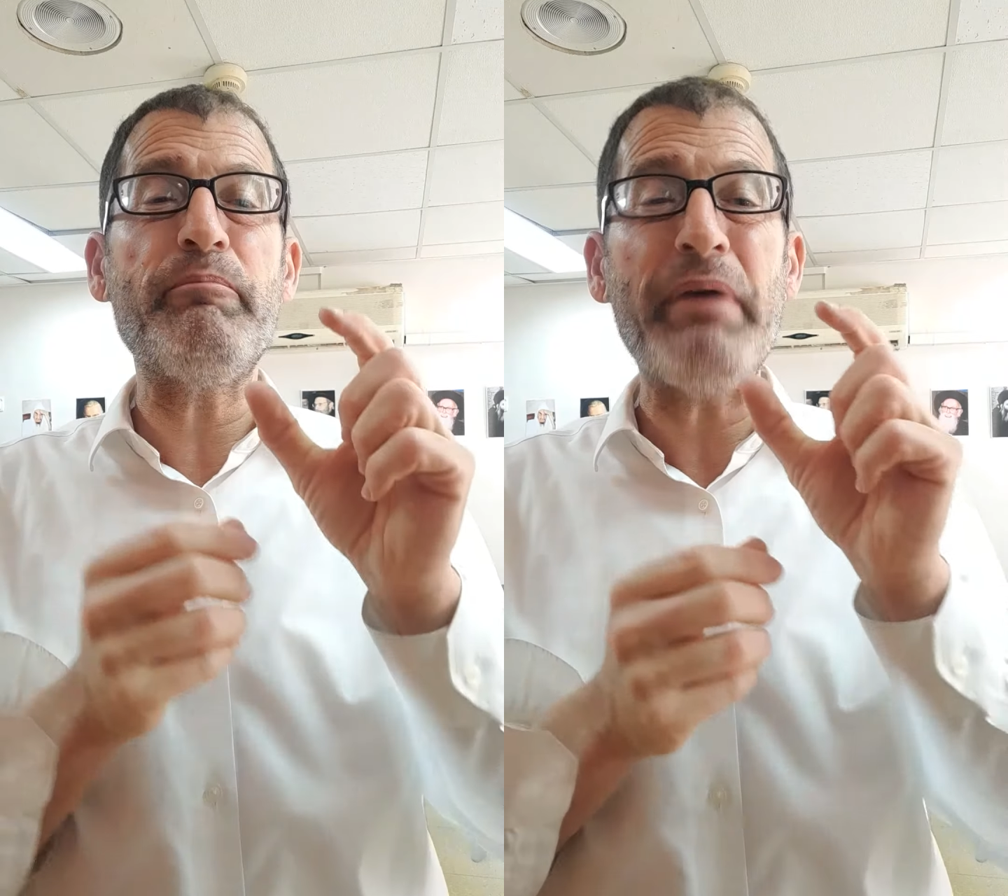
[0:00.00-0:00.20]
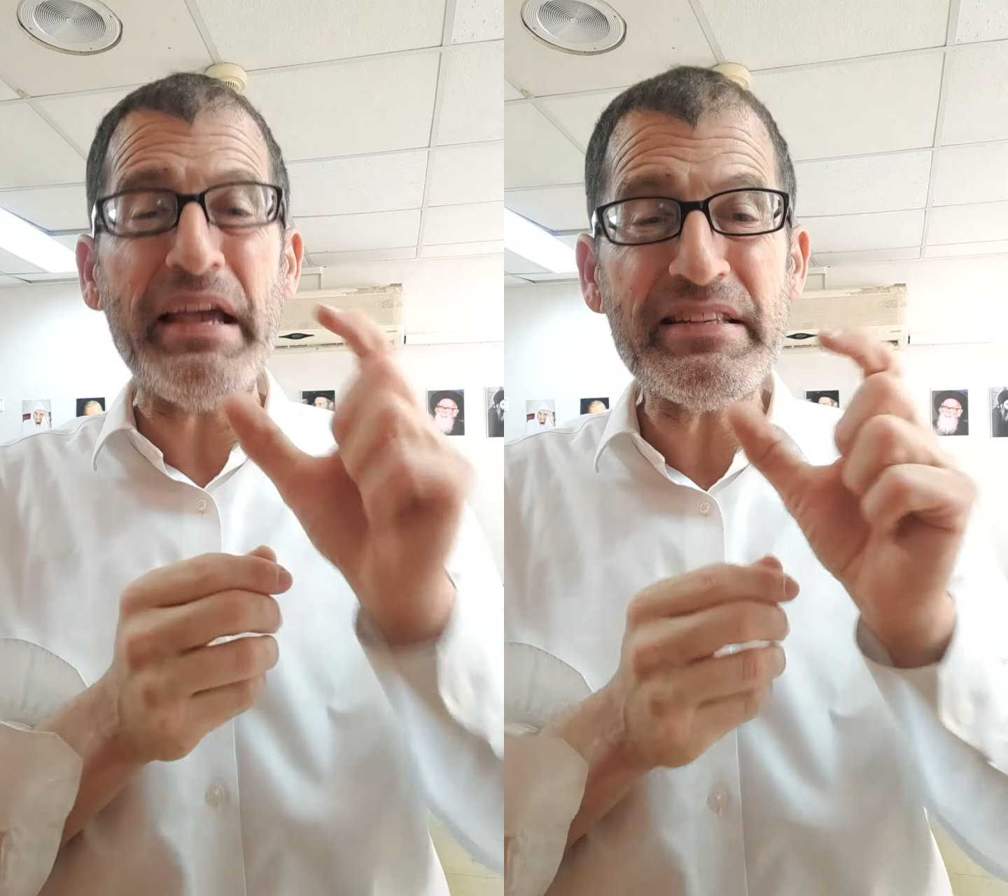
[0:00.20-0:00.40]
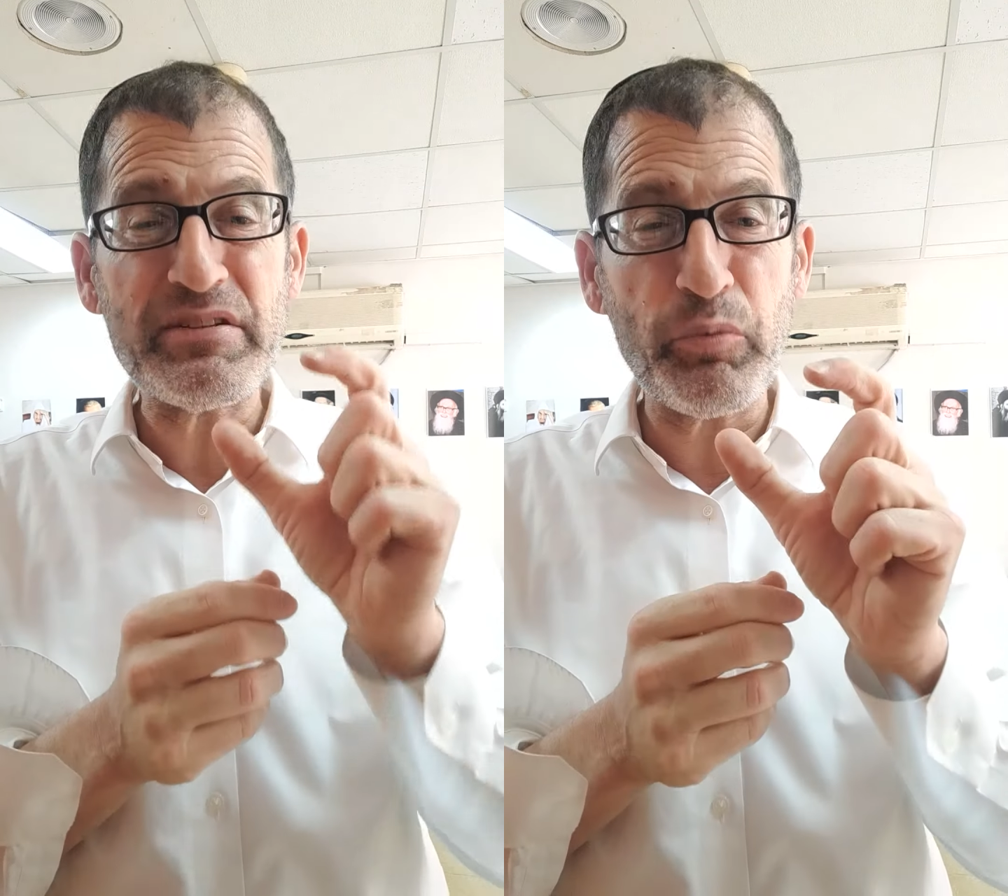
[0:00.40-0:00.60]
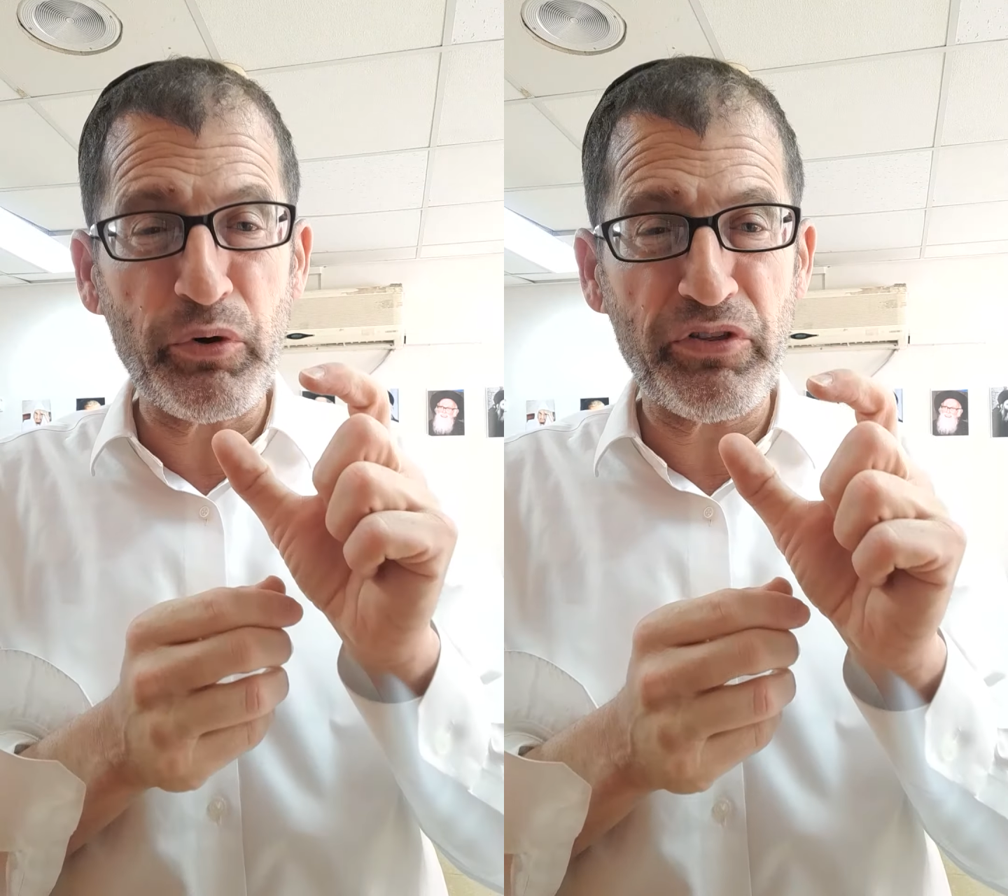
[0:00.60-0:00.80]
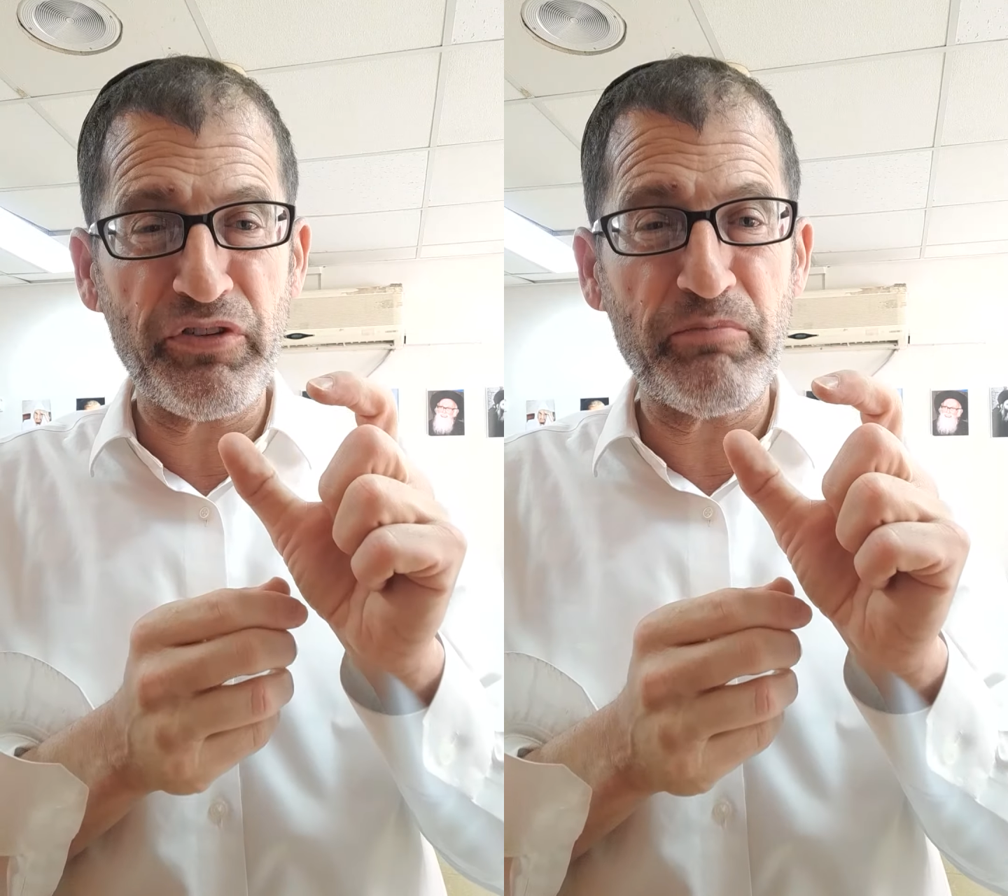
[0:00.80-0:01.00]
Beitza
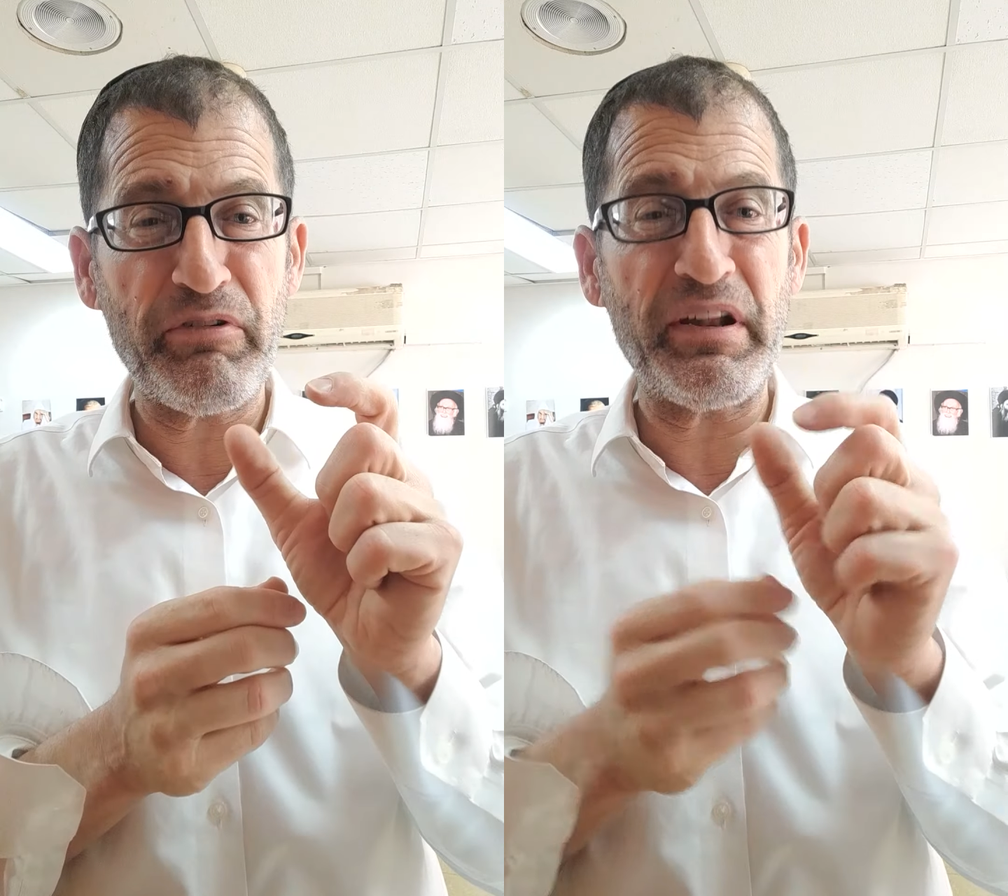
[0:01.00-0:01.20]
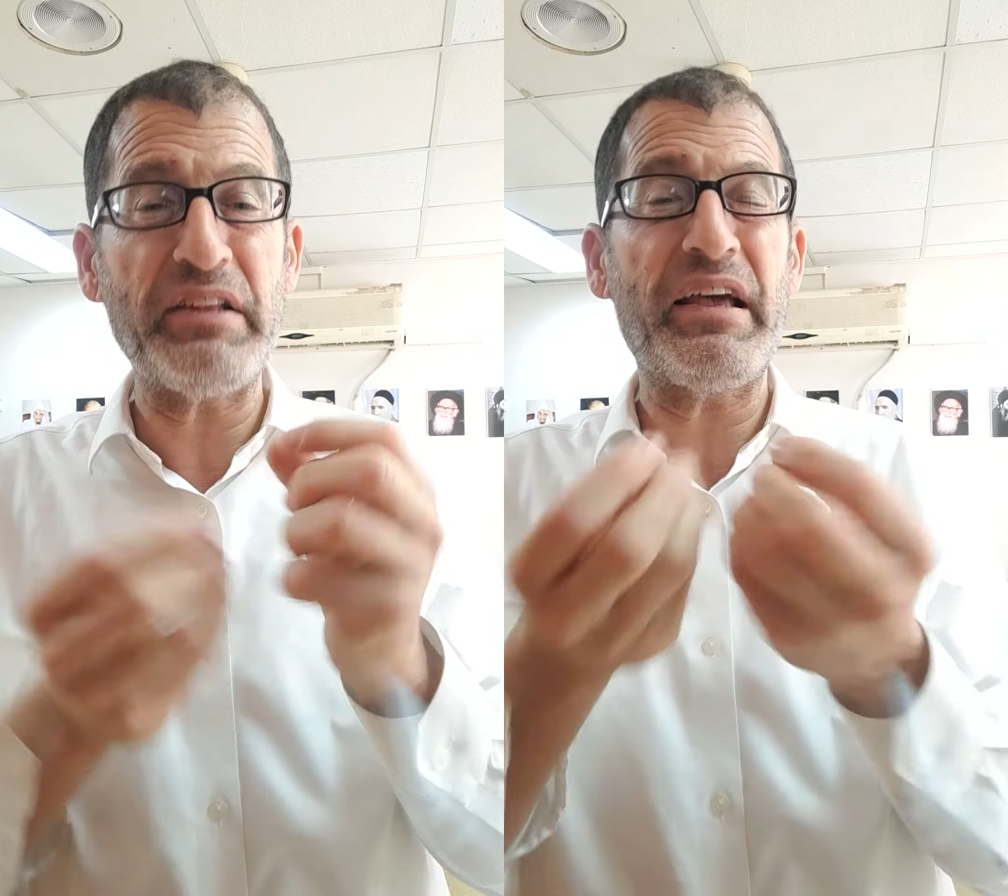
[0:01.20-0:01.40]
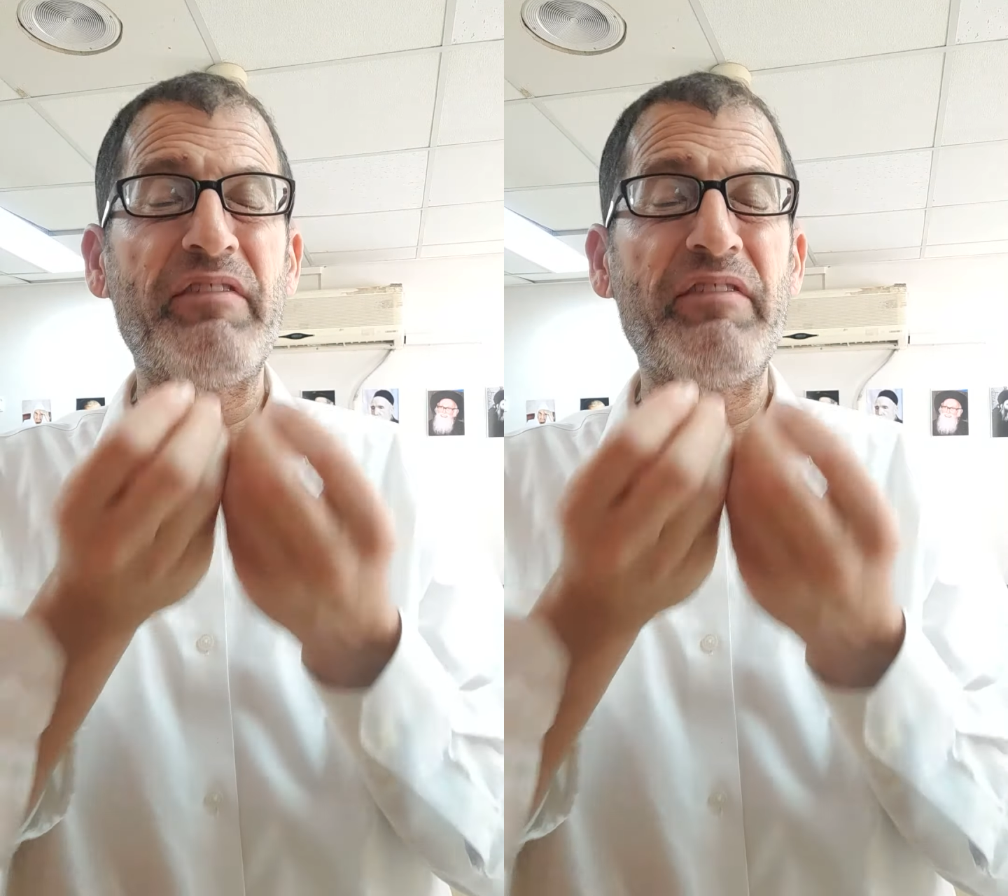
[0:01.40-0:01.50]
worth of bread I